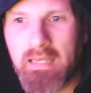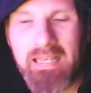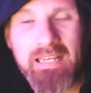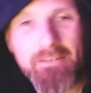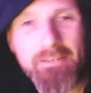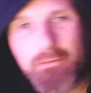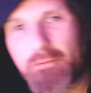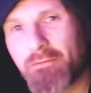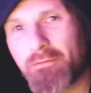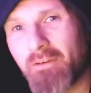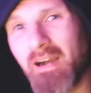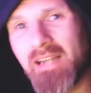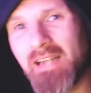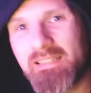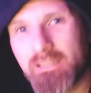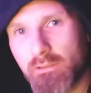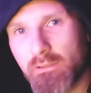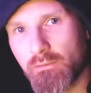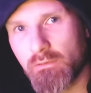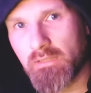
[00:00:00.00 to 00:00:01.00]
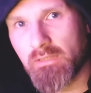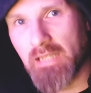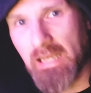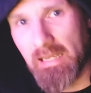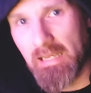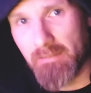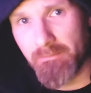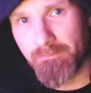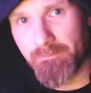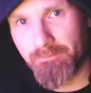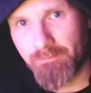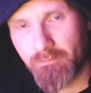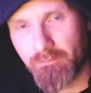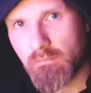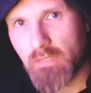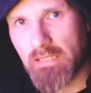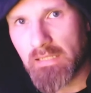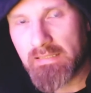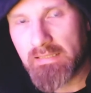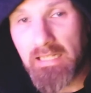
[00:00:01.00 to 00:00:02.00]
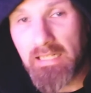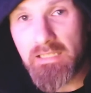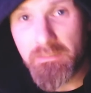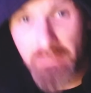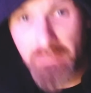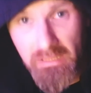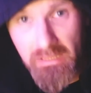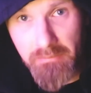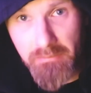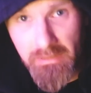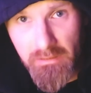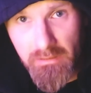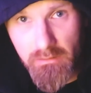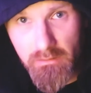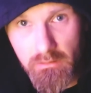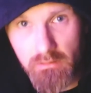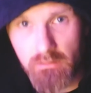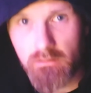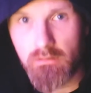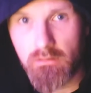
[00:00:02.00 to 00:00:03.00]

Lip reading: If you find a good game that is being built,